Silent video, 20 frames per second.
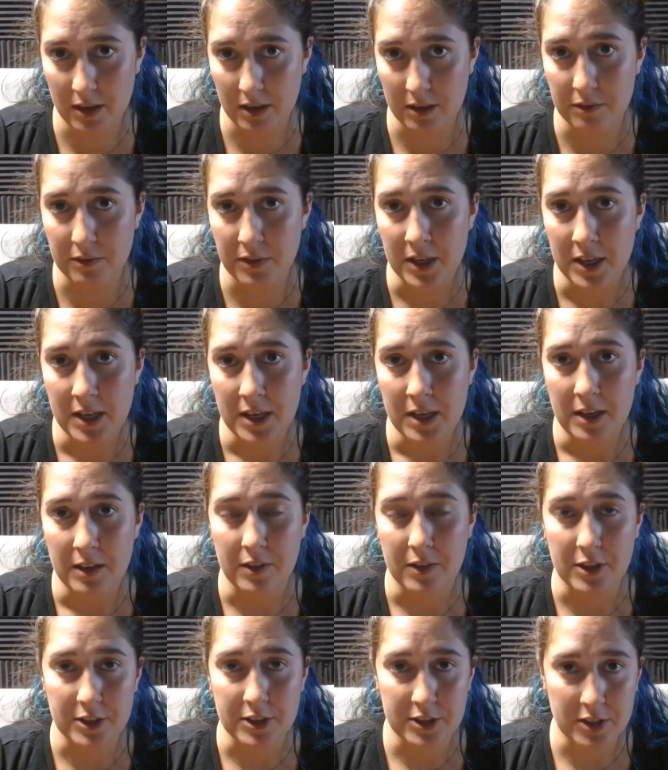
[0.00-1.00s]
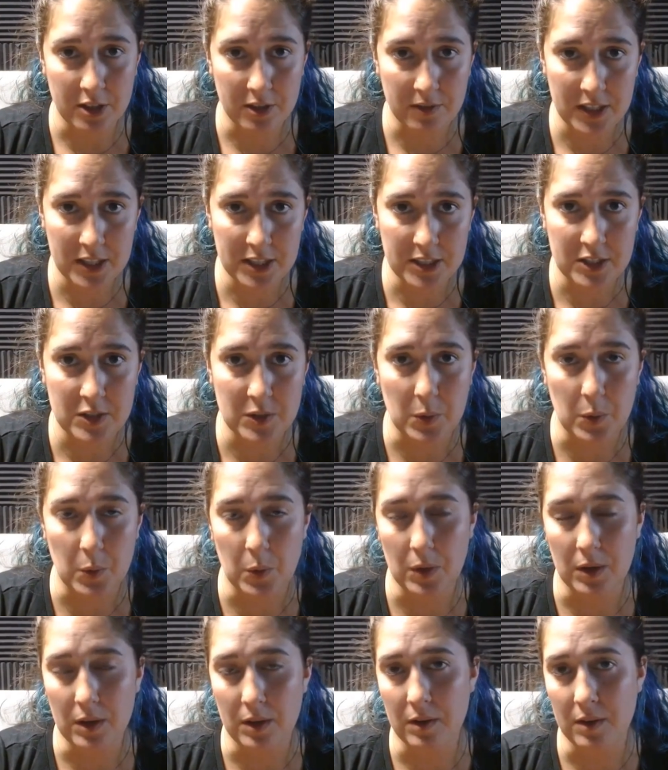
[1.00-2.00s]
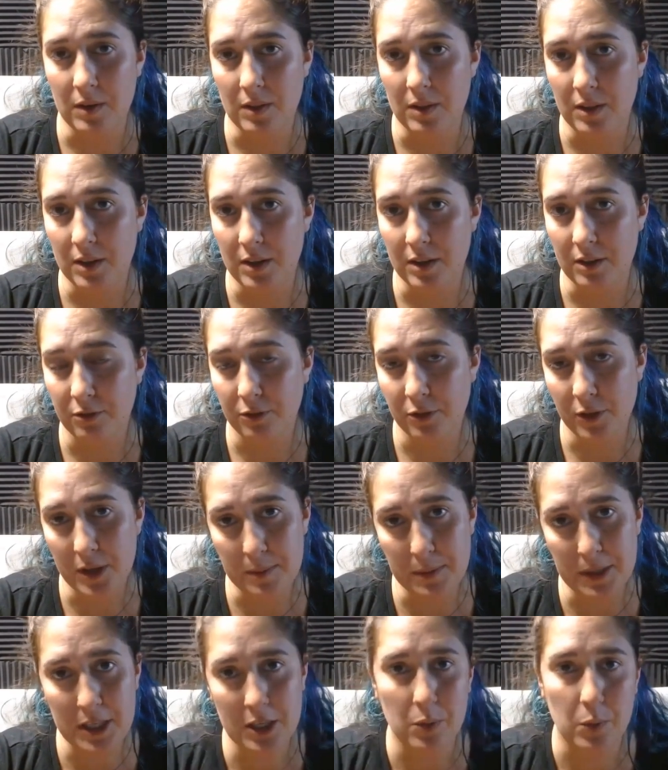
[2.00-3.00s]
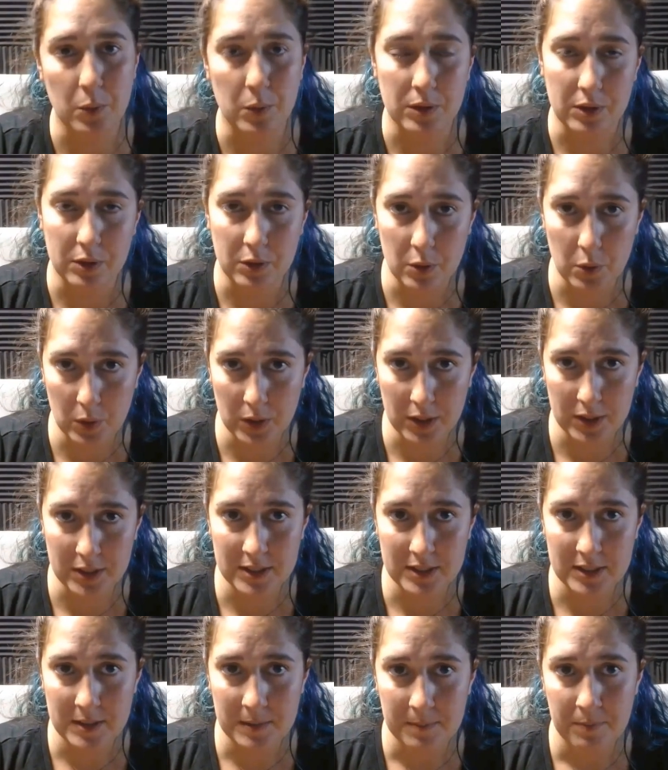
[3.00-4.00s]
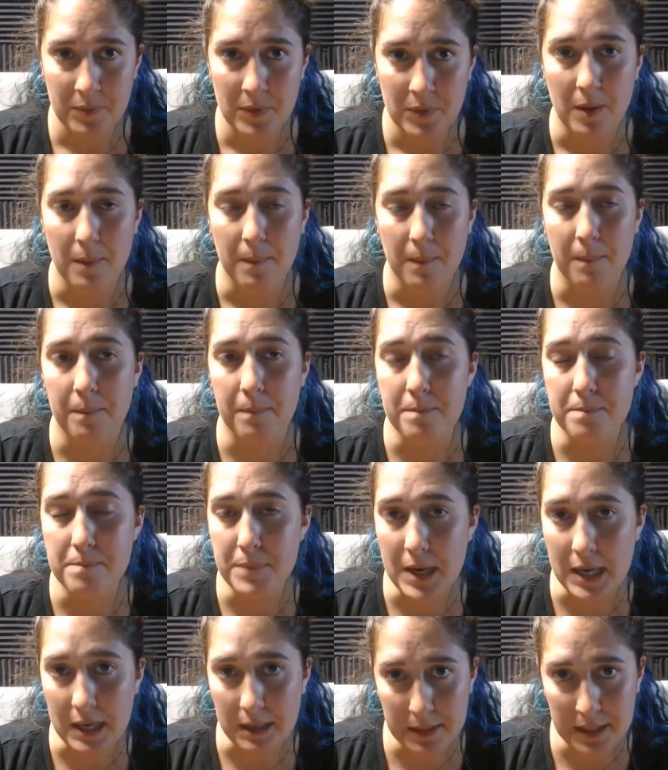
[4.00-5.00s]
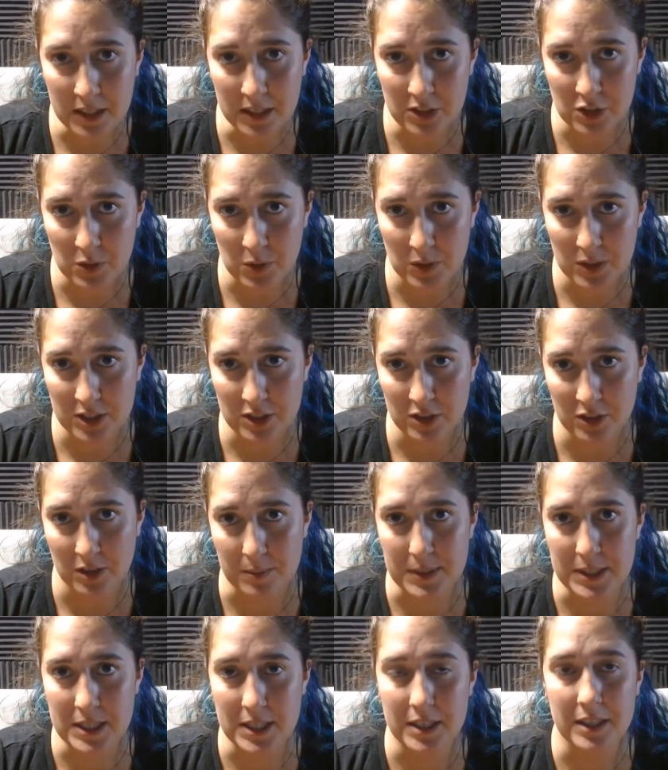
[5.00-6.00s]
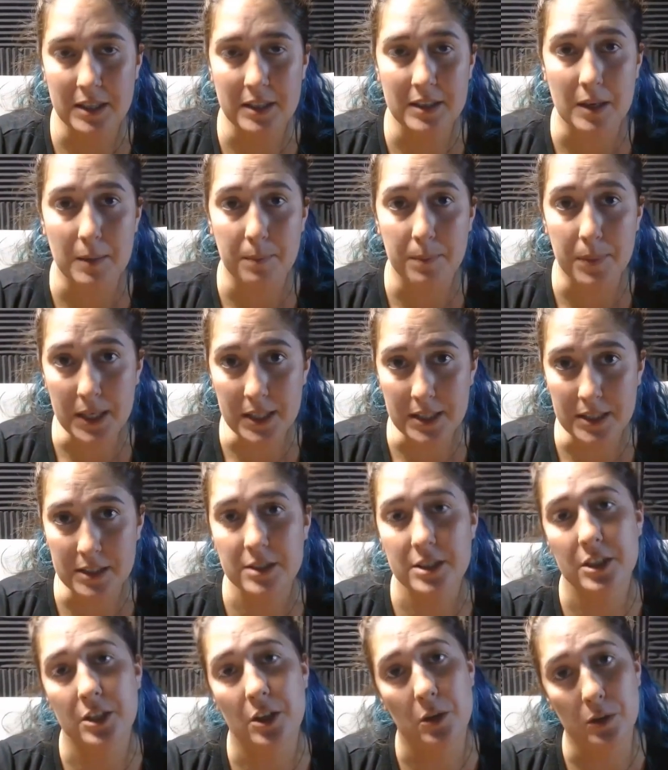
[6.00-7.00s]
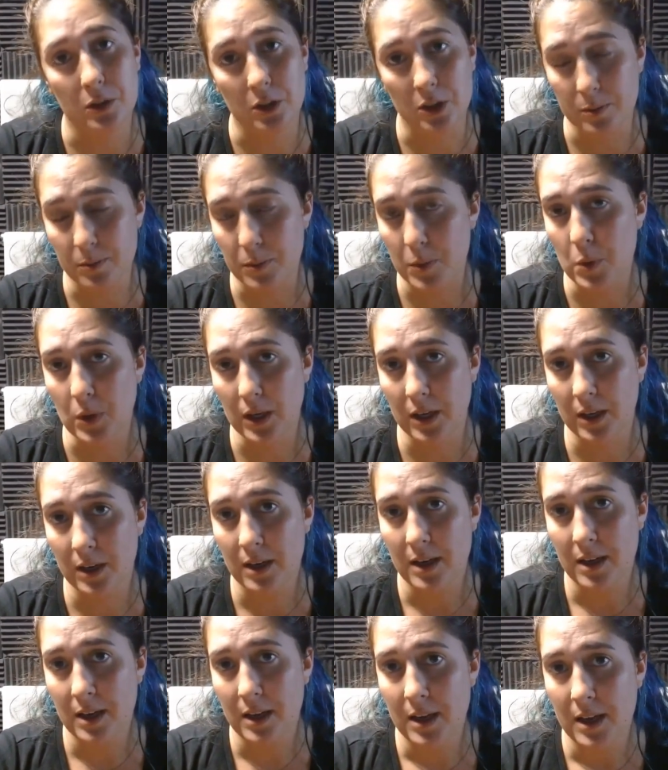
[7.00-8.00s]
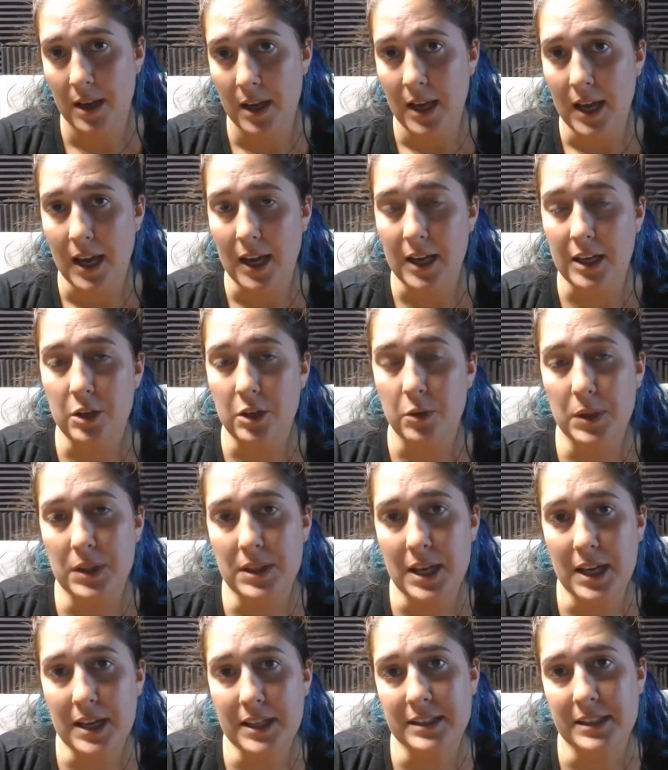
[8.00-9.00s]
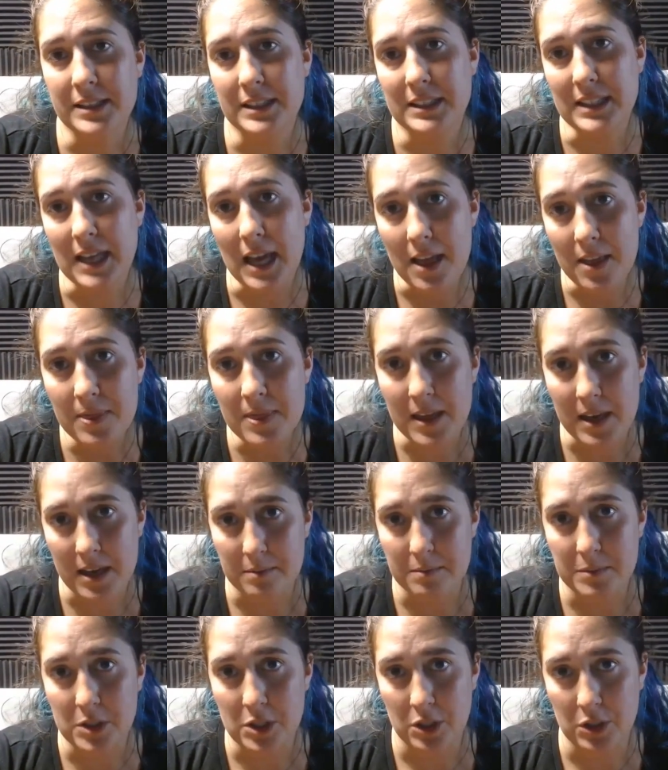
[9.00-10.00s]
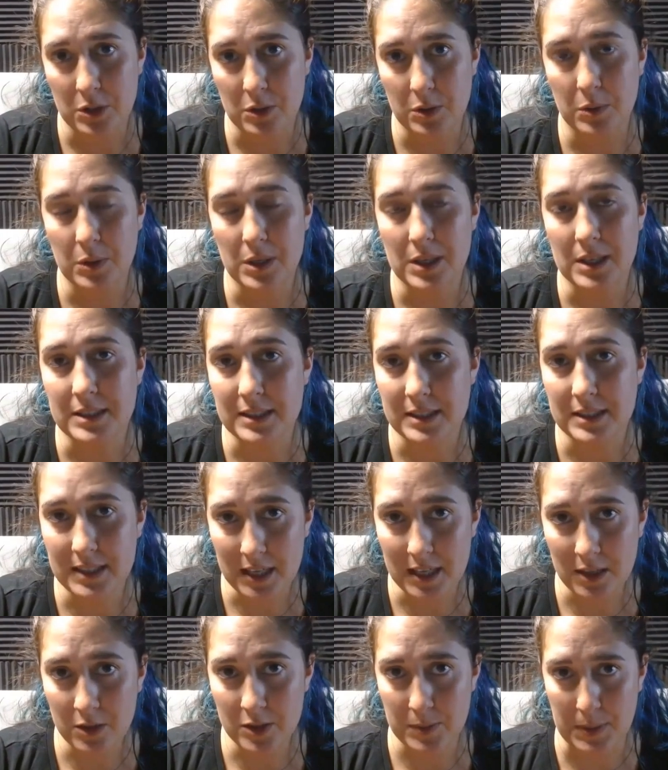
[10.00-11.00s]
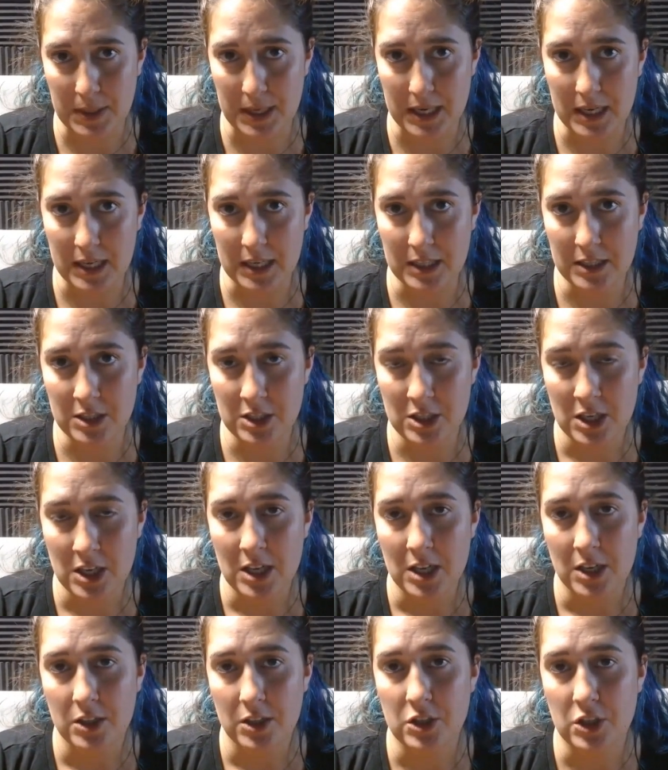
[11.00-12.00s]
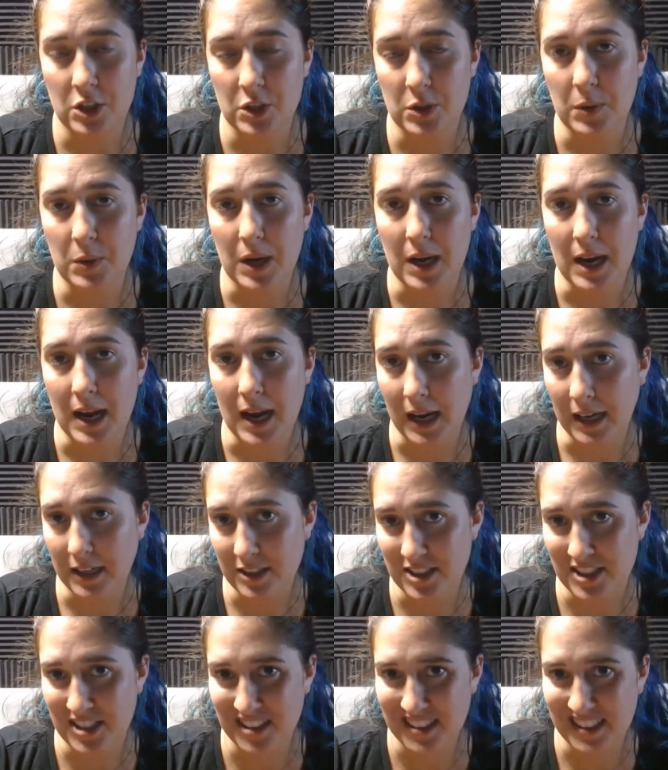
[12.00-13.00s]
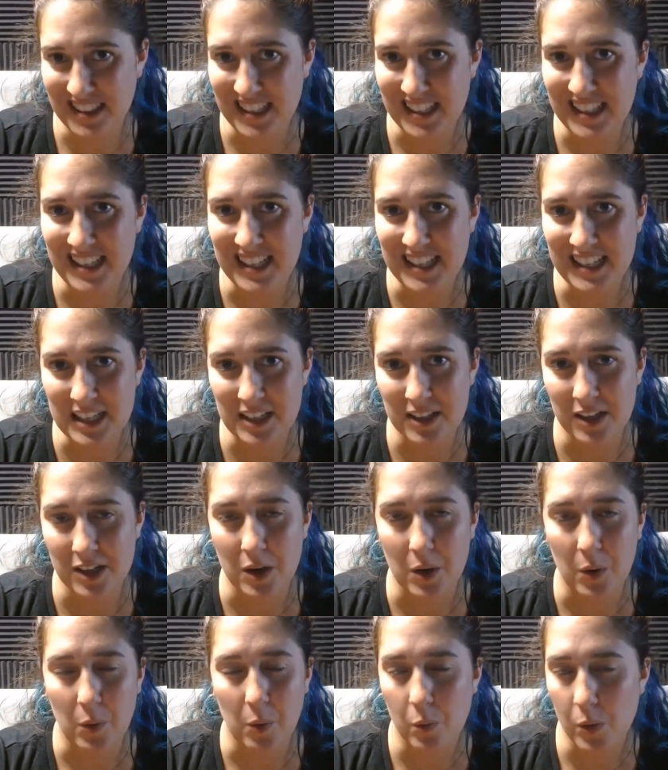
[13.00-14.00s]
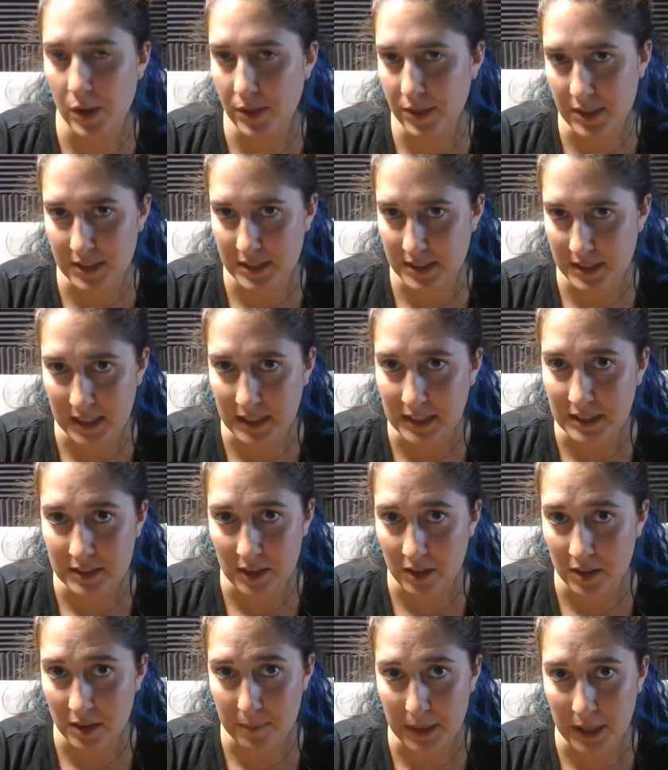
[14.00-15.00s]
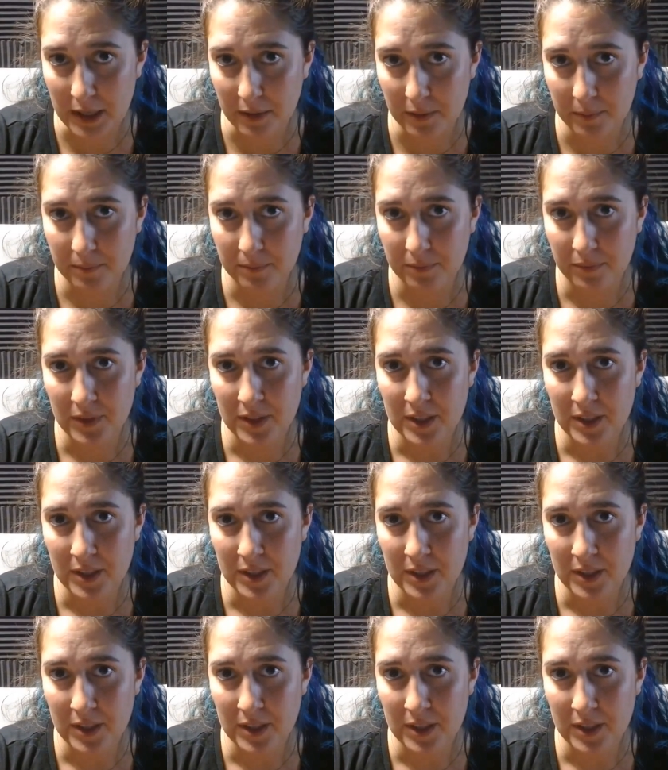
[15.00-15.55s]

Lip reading: of the service or the freebie or the course, maybe a short description, and then a button to go learn more. And you would then send them to a sales page to actually hear what this thing is all about.